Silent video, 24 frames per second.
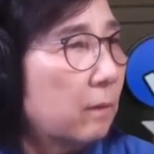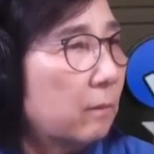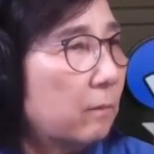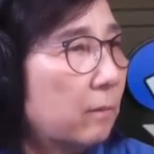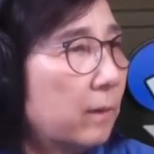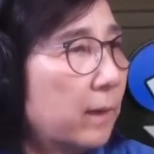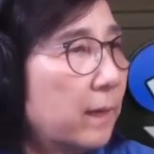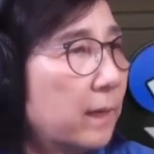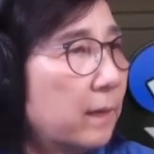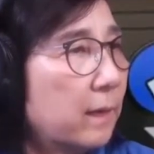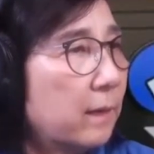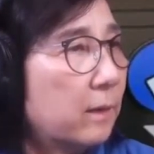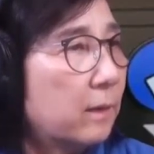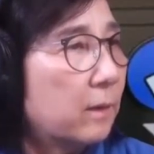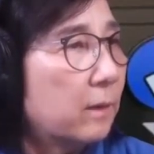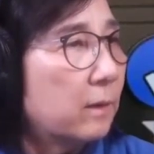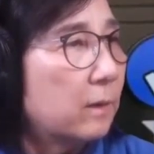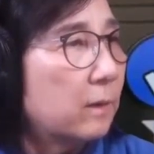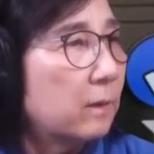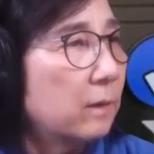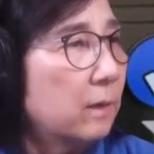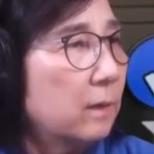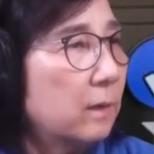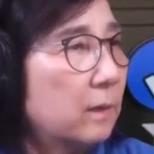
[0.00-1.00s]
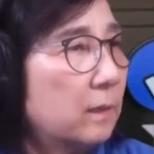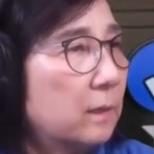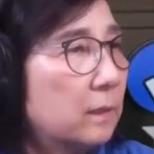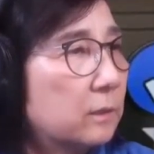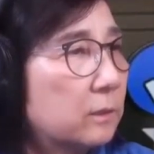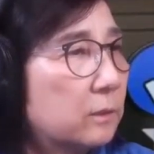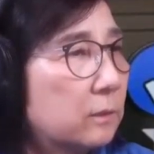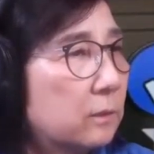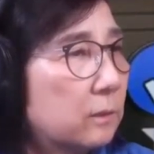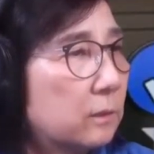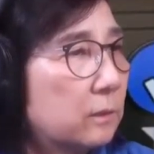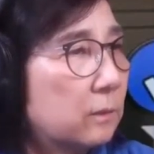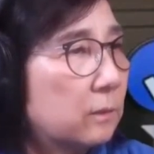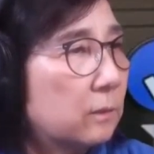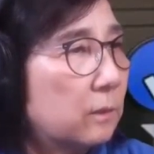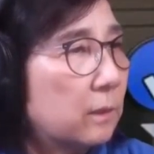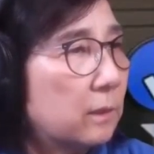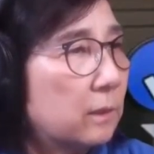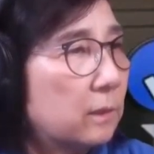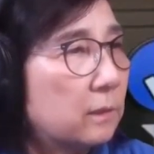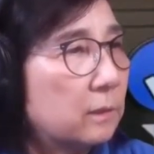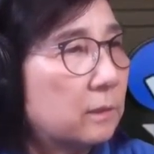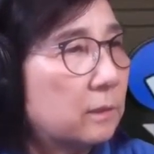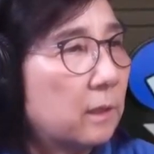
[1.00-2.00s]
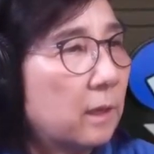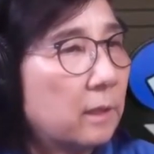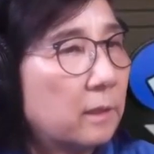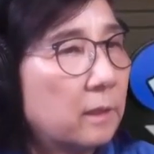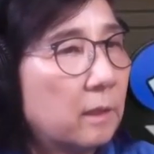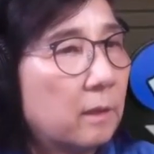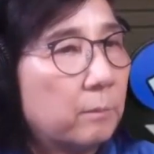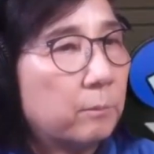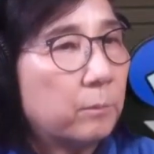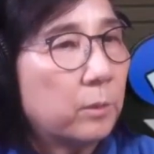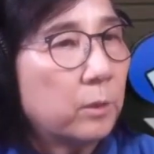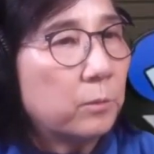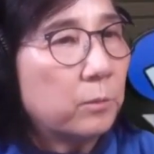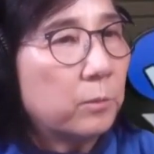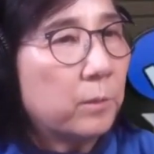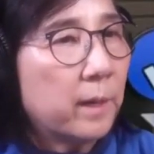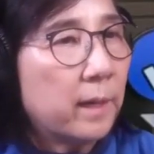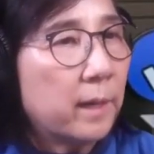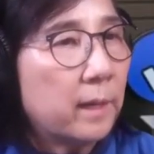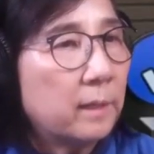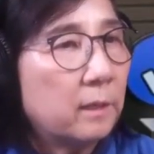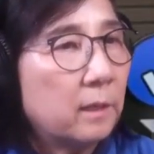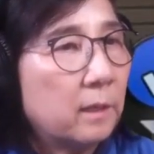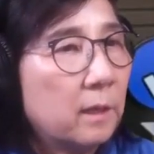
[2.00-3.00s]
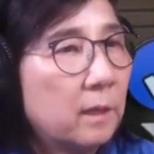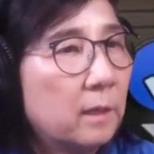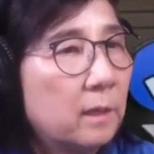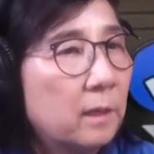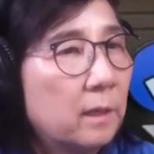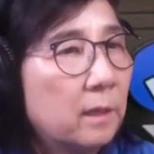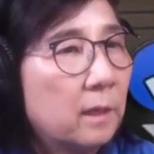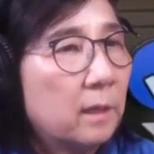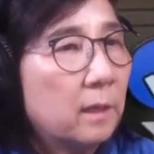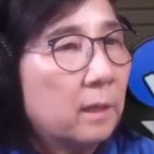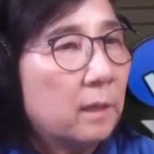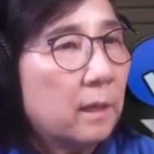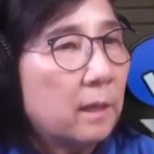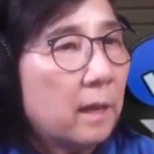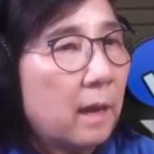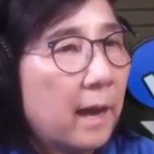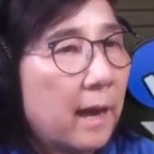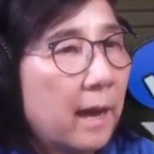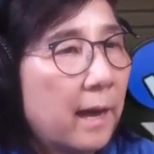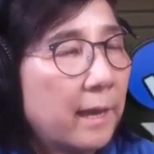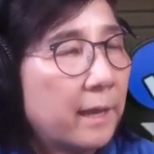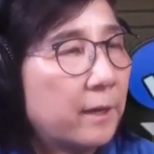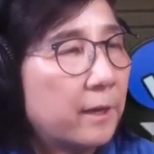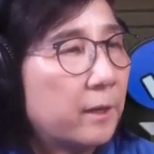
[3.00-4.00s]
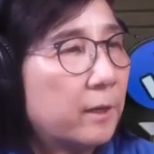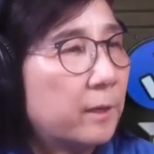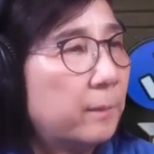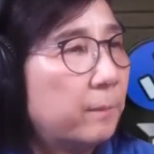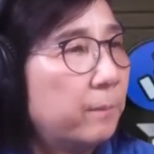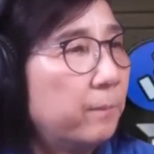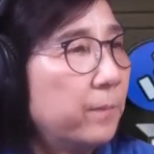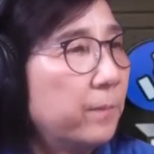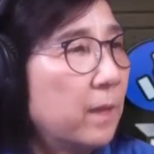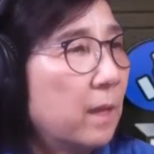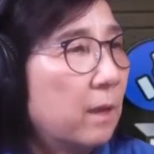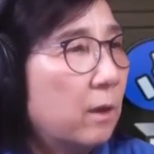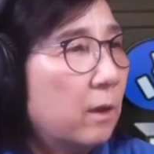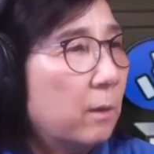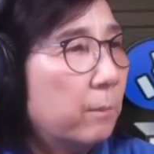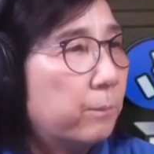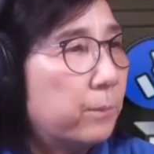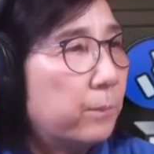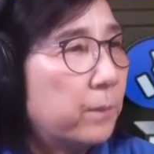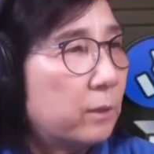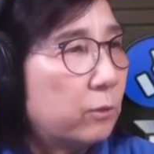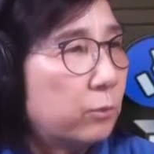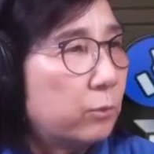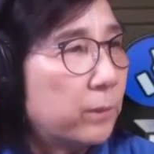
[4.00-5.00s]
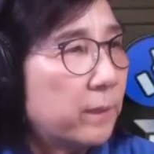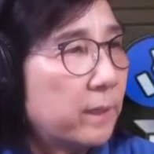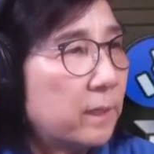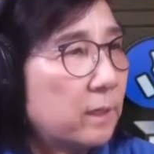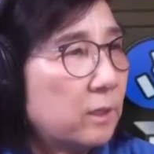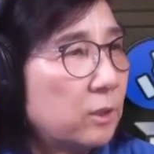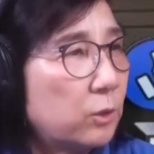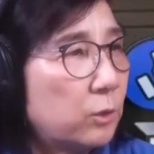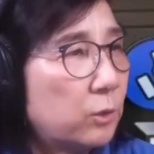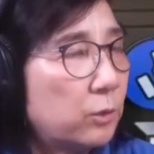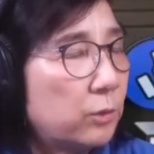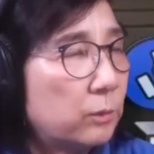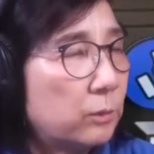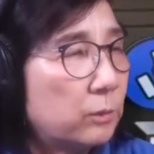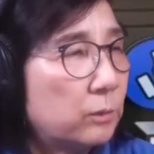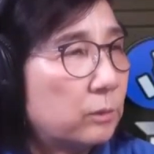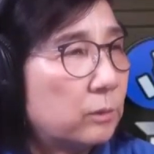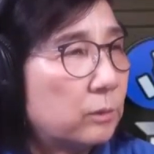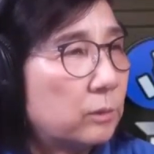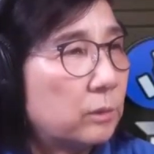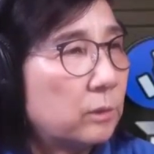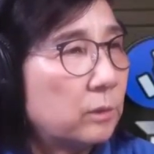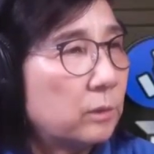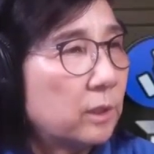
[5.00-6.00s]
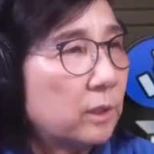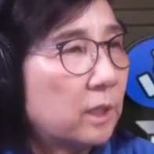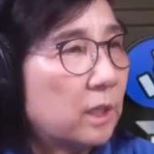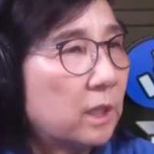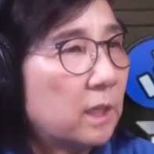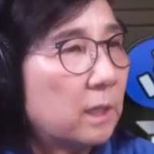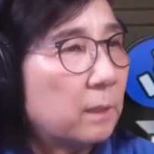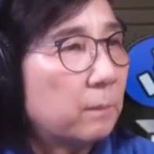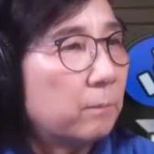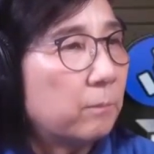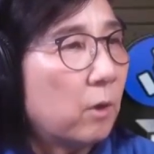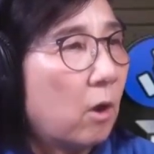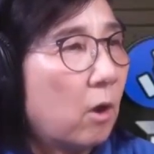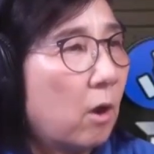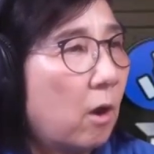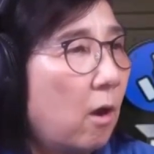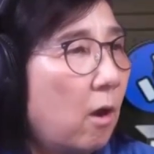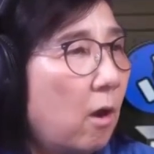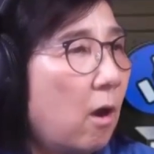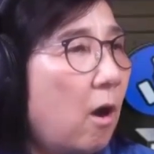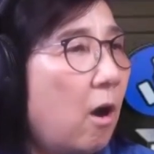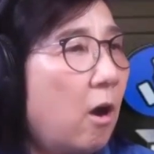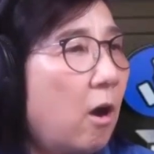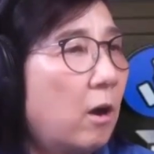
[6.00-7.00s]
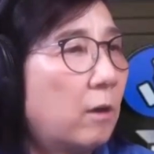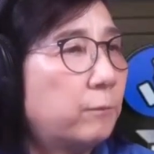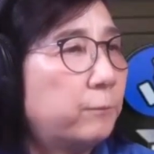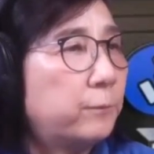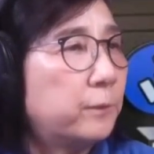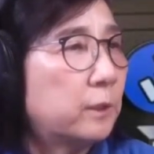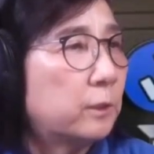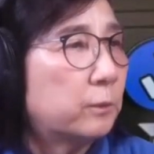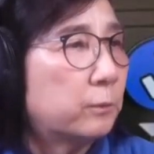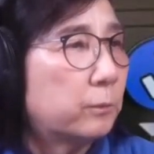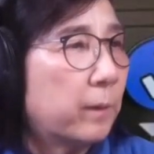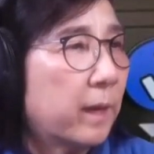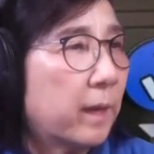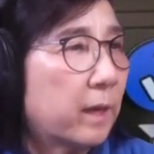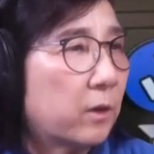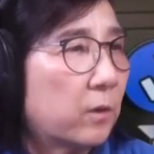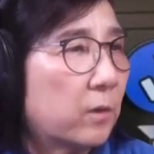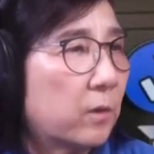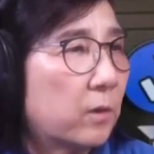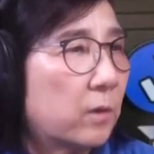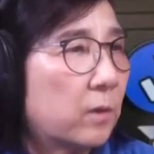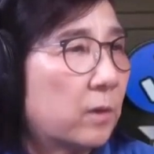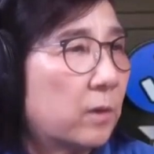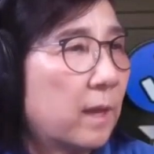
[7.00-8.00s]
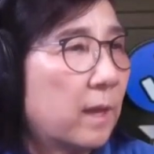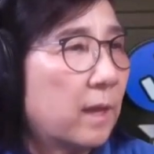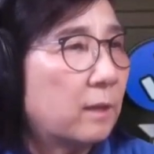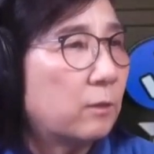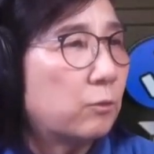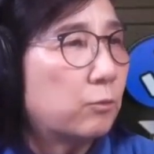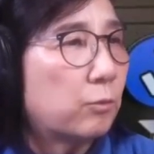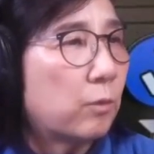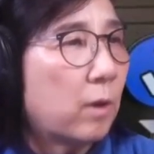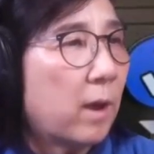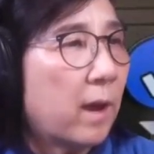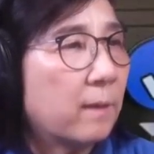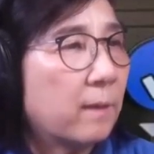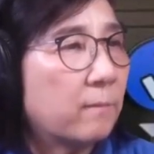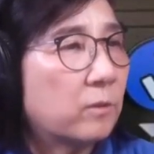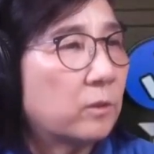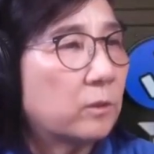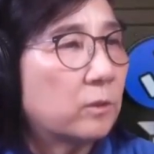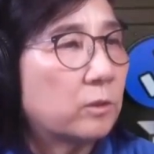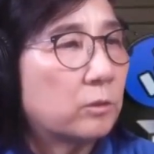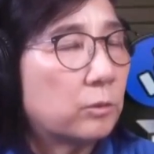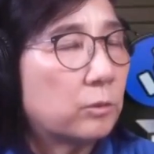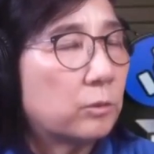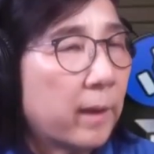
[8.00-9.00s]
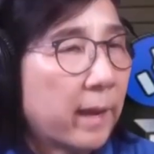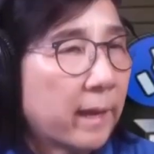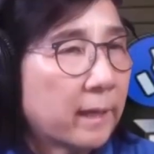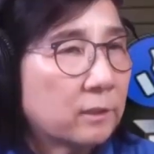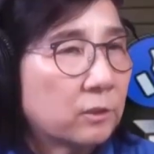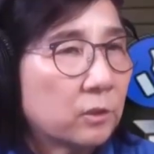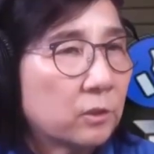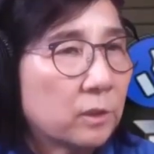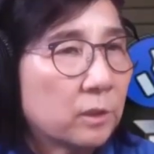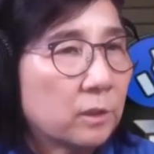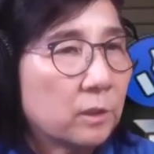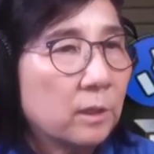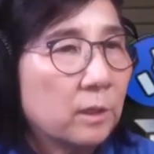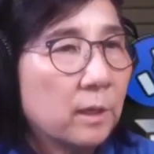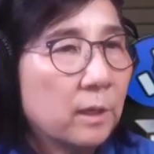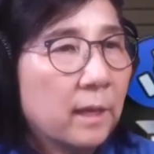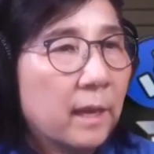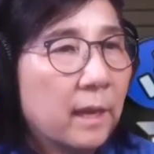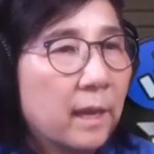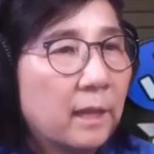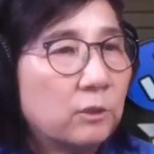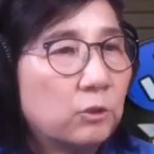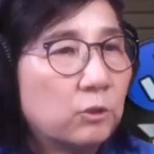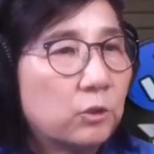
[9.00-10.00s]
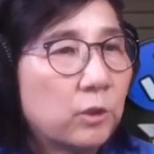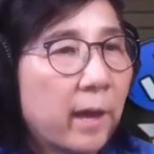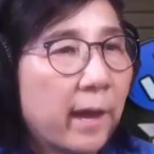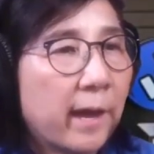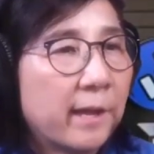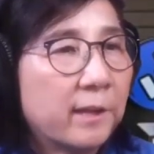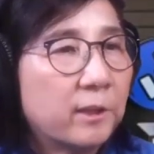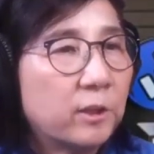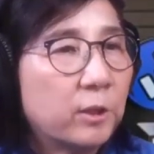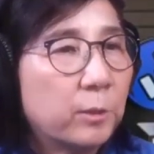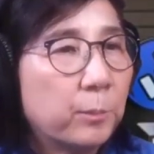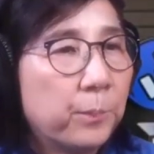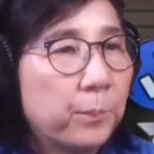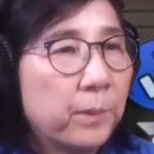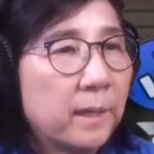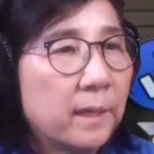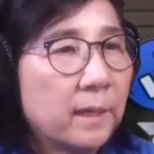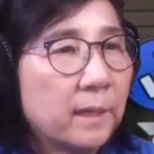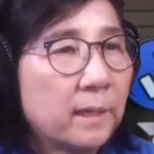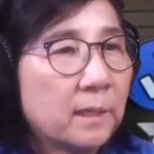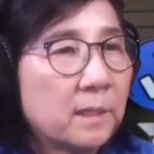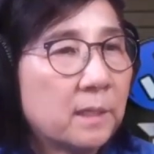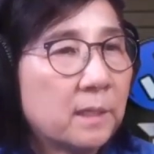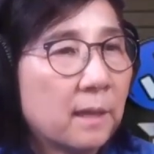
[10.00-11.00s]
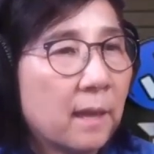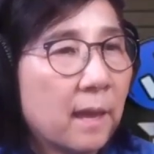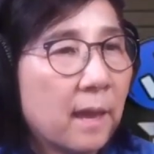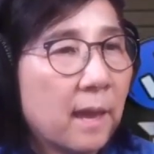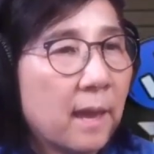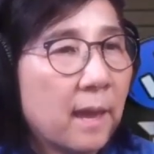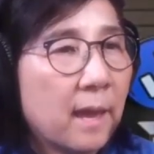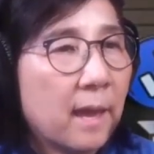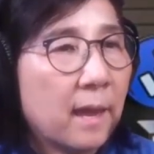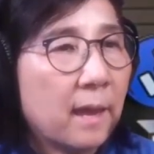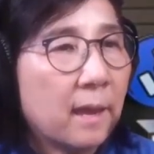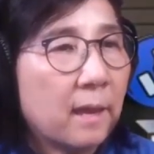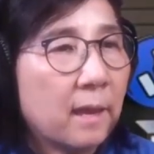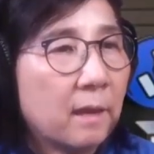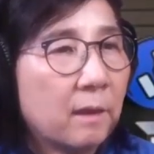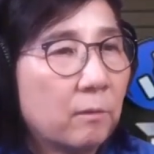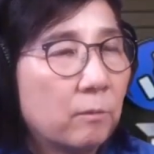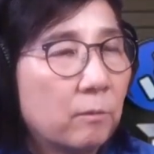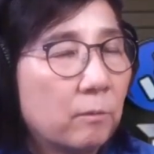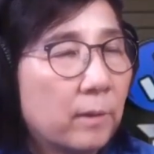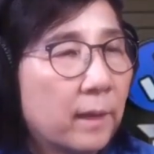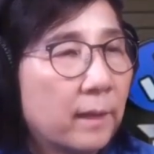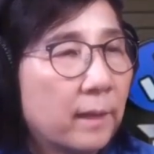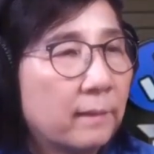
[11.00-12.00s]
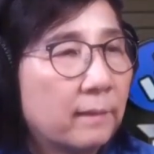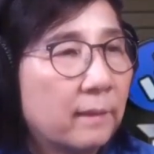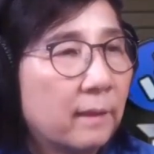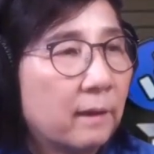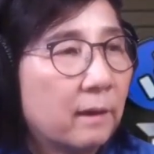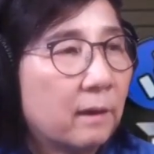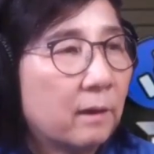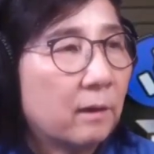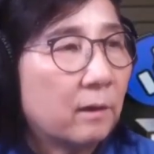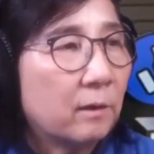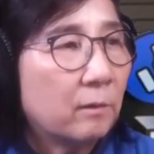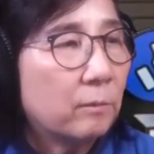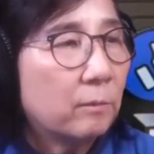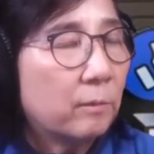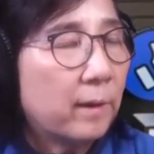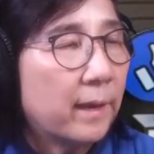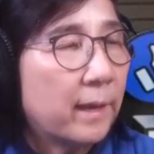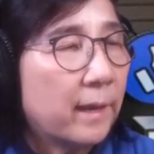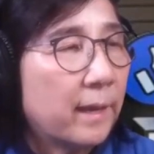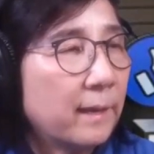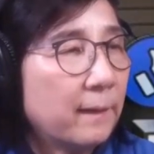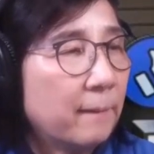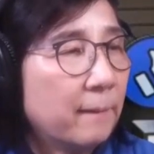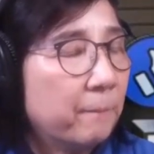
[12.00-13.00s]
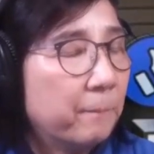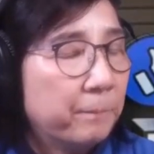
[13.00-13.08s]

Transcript: right here. So it's number 1 item. Between the two, keep office record and driver tractor, and child picked A right there, right?